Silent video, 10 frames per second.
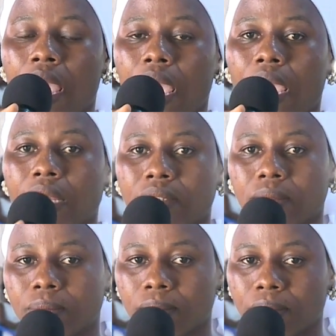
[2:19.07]

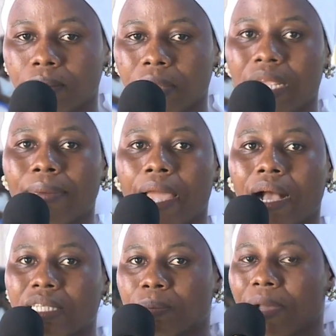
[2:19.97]
and me and my
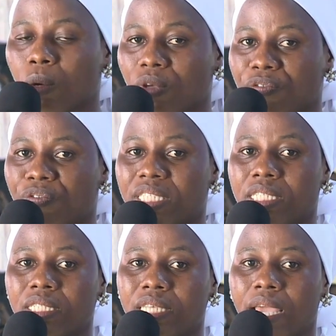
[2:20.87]
husband, we
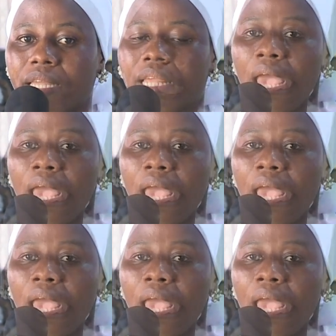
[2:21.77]
visited.